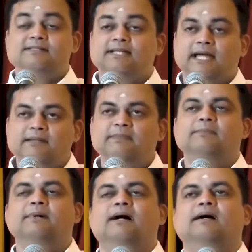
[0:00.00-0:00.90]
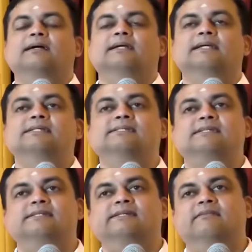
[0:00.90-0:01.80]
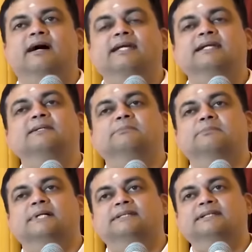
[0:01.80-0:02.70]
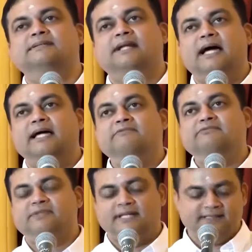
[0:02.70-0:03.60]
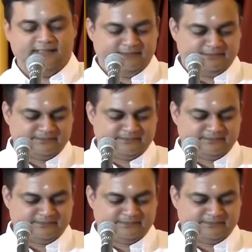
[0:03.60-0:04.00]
Sai Baba is divine mother and father."